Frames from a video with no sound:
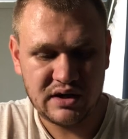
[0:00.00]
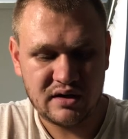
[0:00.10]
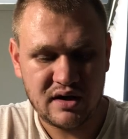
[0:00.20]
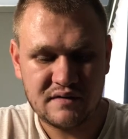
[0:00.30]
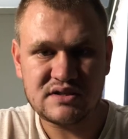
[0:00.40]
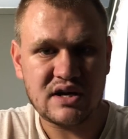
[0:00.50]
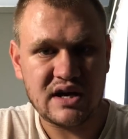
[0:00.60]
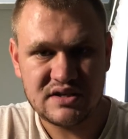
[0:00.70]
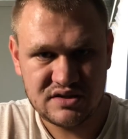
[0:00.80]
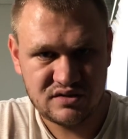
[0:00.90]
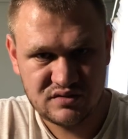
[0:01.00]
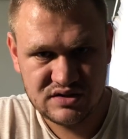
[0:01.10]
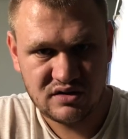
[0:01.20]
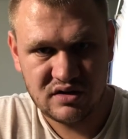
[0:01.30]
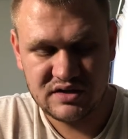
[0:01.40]
knives as you
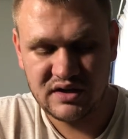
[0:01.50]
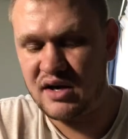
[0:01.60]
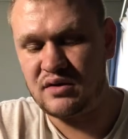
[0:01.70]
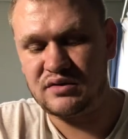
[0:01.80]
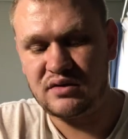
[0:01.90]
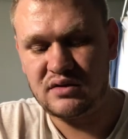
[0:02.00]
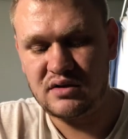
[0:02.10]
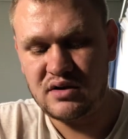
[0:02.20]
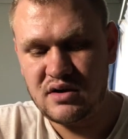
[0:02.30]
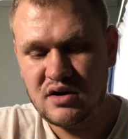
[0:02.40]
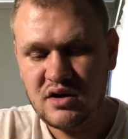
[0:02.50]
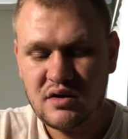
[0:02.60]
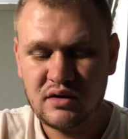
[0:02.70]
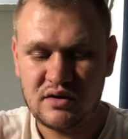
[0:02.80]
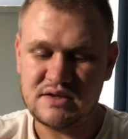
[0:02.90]
starting out.
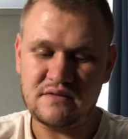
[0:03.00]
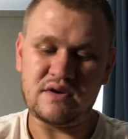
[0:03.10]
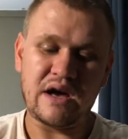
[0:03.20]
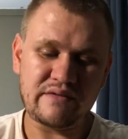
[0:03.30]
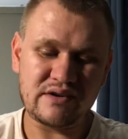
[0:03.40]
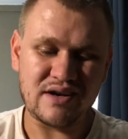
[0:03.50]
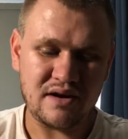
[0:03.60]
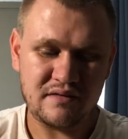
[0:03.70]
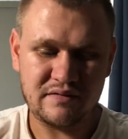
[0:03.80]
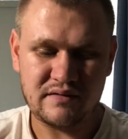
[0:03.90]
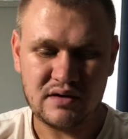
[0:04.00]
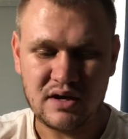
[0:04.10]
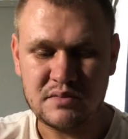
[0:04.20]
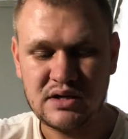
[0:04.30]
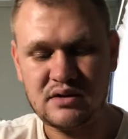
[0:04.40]
Because if you have a knife,
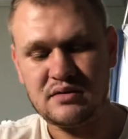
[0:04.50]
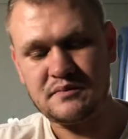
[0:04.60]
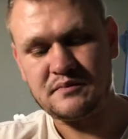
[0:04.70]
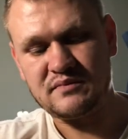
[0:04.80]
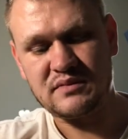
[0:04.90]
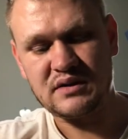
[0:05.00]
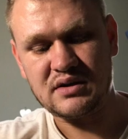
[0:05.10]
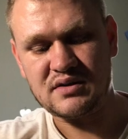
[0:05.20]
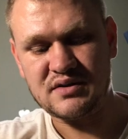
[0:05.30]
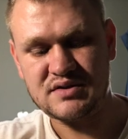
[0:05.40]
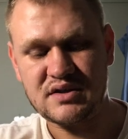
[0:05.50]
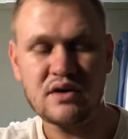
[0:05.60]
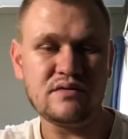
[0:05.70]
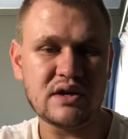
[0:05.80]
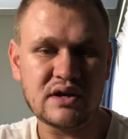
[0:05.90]
a
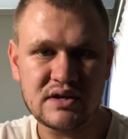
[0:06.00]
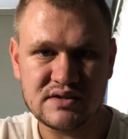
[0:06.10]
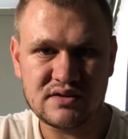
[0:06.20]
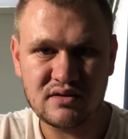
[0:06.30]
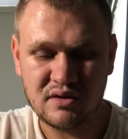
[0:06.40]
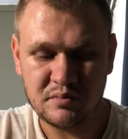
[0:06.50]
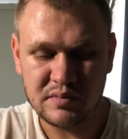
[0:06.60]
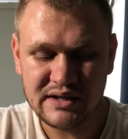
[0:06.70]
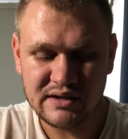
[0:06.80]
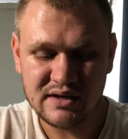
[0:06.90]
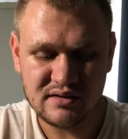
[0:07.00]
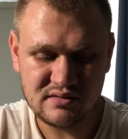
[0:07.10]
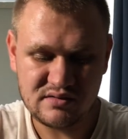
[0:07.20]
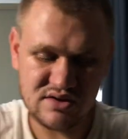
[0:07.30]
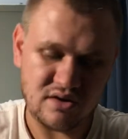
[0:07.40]
stone that is completely
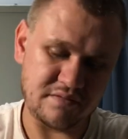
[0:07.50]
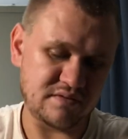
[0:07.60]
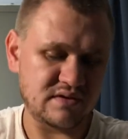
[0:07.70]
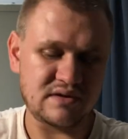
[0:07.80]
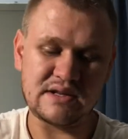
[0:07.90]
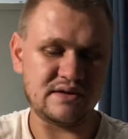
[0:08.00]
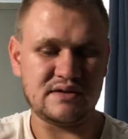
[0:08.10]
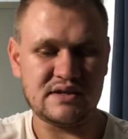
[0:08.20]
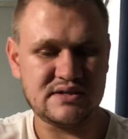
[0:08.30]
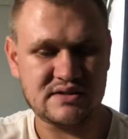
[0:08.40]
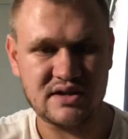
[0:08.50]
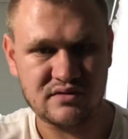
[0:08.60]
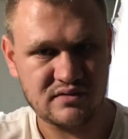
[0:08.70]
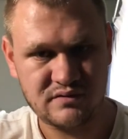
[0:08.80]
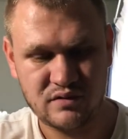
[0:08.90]
soft, this
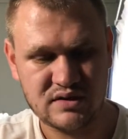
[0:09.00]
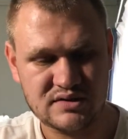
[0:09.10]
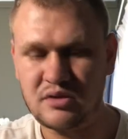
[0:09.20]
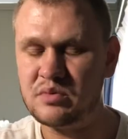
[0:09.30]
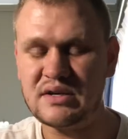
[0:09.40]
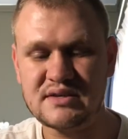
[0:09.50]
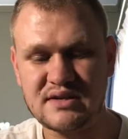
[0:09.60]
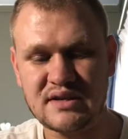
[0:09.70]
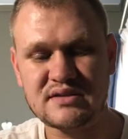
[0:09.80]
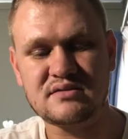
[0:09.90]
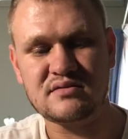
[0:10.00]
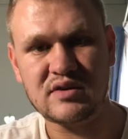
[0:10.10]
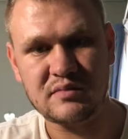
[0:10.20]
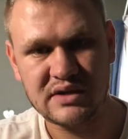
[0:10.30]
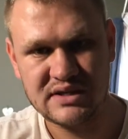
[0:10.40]
stone for example is
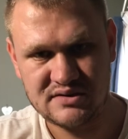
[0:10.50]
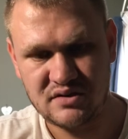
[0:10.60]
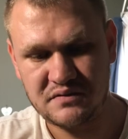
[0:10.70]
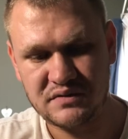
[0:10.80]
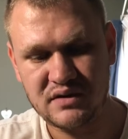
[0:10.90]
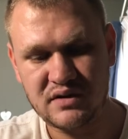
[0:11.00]
extremely soft.